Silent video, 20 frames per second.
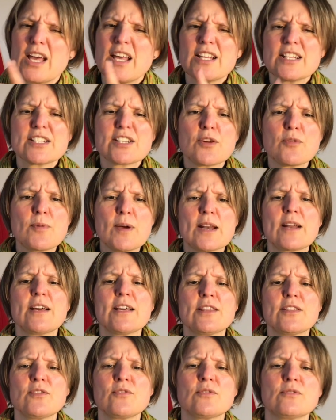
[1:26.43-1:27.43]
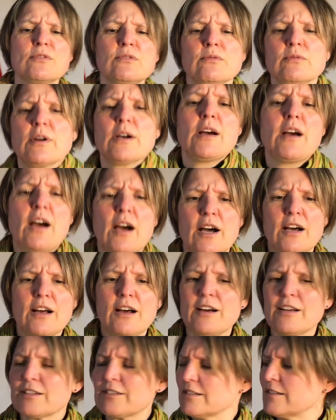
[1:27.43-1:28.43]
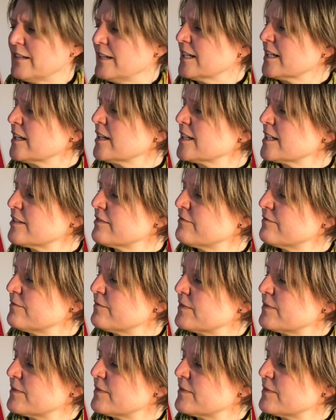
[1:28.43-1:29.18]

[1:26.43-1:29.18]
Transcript: So when I thought, I'd like to